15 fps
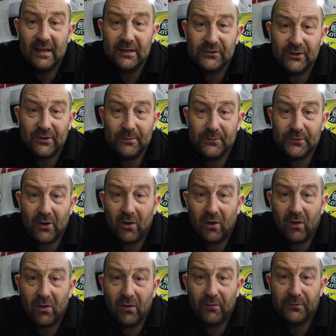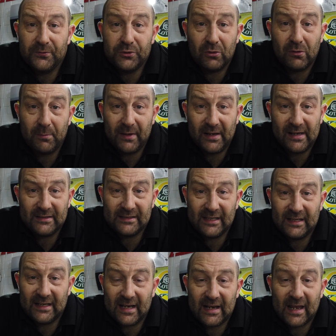In terms of
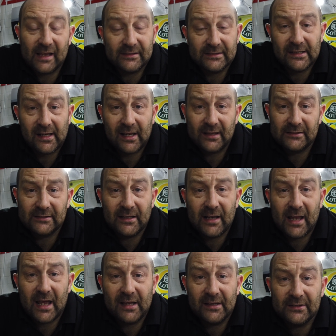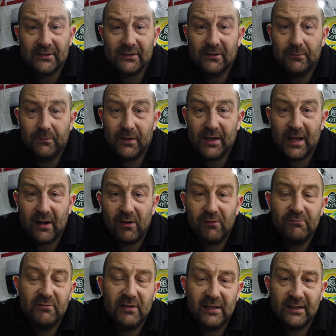durability, they last and last and last. They are
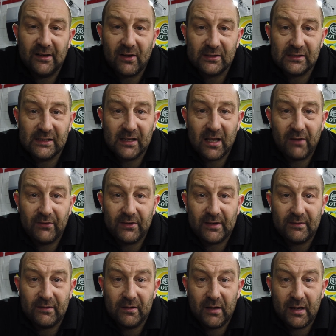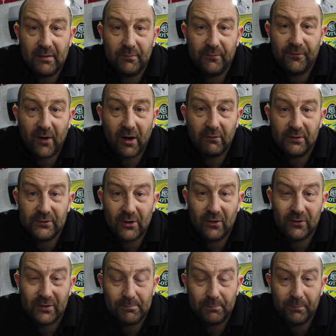really nicely covered in fire
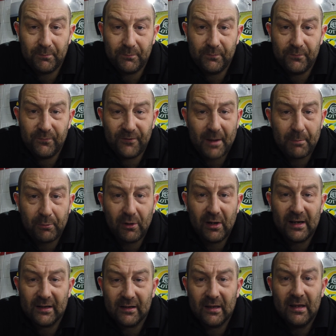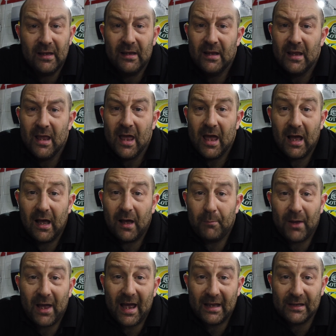retardant fabric,
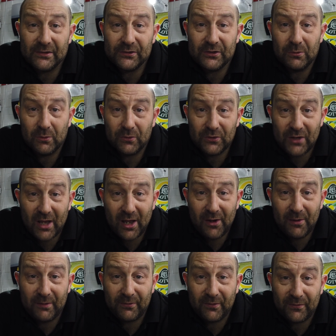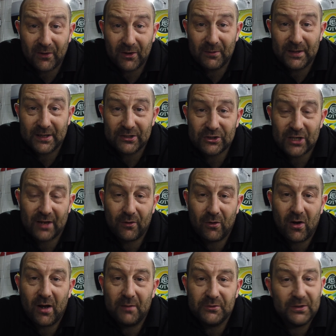but as you will know if you're following this
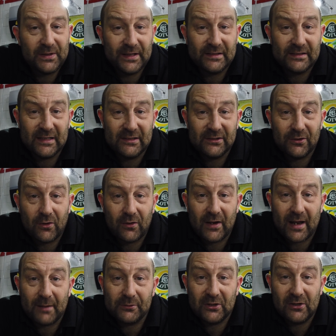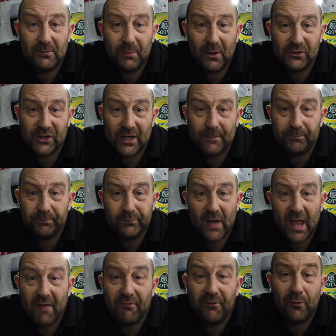channel, I'm doing this season on an absolute budget,
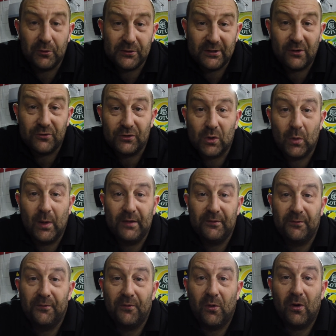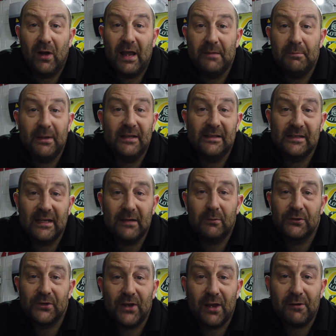and 1,400 quid for a bead seat
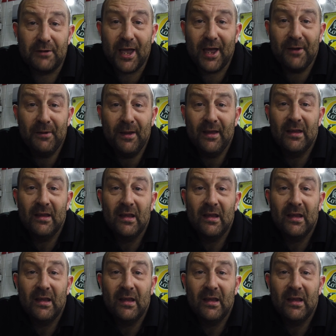was a no-go,